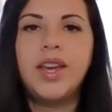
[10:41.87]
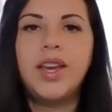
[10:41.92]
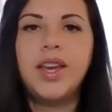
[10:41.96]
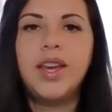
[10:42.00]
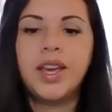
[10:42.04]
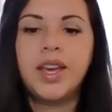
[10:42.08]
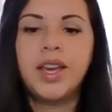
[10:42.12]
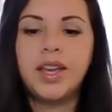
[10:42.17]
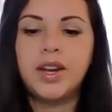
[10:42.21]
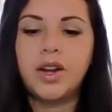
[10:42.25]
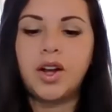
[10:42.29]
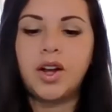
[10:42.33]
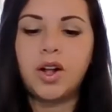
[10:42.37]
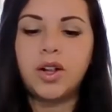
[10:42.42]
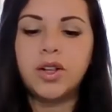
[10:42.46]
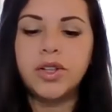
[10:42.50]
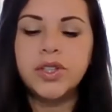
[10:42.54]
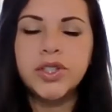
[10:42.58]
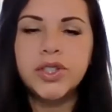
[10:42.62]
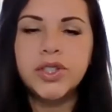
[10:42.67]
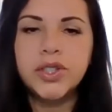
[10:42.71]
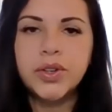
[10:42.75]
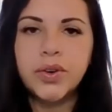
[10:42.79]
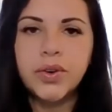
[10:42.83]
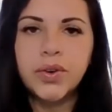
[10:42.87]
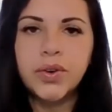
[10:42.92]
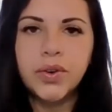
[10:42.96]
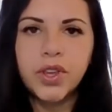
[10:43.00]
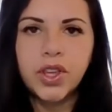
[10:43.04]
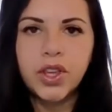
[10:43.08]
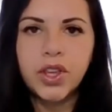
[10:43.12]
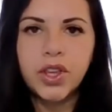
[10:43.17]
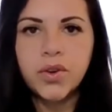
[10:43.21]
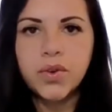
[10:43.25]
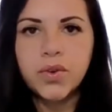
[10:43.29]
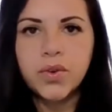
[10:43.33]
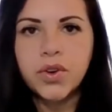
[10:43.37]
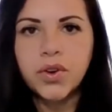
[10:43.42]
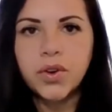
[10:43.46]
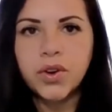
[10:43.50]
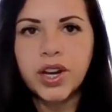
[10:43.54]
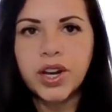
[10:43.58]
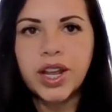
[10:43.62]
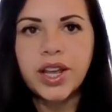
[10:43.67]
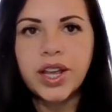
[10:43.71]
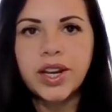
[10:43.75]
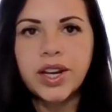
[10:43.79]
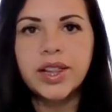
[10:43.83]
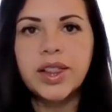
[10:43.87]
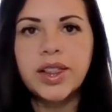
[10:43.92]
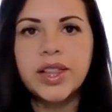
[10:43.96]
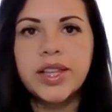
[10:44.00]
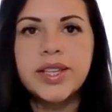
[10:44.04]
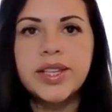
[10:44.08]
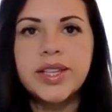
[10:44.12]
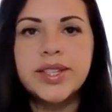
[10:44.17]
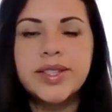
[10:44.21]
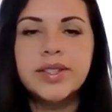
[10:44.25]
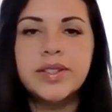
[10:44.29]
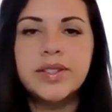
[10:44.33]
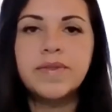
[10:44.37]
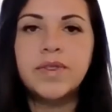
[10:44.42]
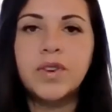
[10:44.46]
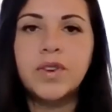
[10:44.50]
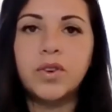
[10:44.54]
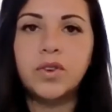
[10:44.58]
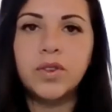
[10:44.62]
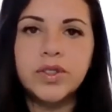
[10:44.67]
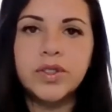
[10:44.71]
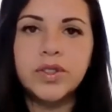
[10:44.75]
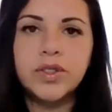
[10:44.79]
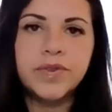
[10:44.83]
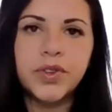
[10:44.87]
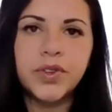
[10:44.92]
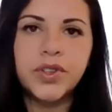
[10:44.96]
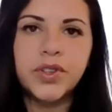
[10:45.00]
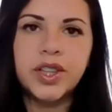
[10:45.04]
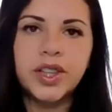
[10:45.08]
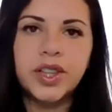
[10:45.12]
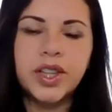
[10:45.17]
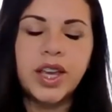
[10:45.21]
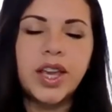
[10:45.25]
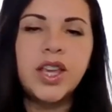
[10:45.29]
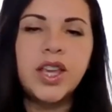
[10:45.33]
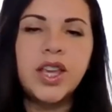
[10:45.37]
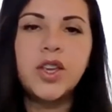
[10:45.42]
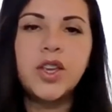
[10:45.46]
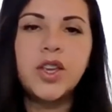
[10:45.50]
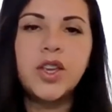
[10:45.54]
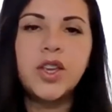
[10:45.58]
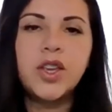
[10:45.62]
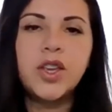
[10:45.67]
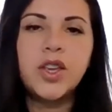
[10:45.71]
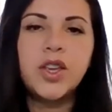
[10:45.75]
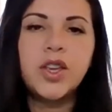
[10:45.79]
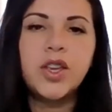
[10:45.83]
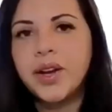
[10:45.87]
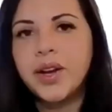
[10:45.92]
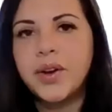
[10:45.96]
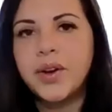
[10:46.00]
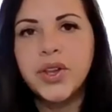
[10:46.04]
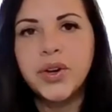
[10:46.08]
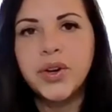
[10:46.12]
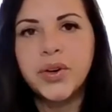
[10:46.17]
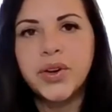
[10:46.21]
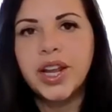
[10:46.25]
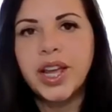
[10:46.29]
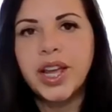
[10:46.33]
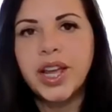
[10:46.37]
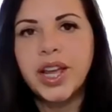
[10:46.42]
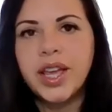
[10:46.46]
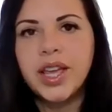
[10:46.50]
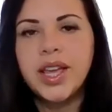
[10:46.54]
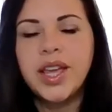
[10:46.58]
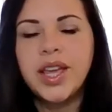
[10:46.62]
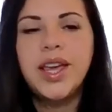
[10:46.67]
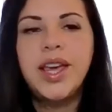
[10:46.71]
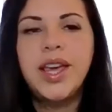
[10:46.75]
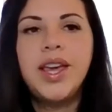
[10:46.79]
And also you create a list of goals for the day. You plan out your day.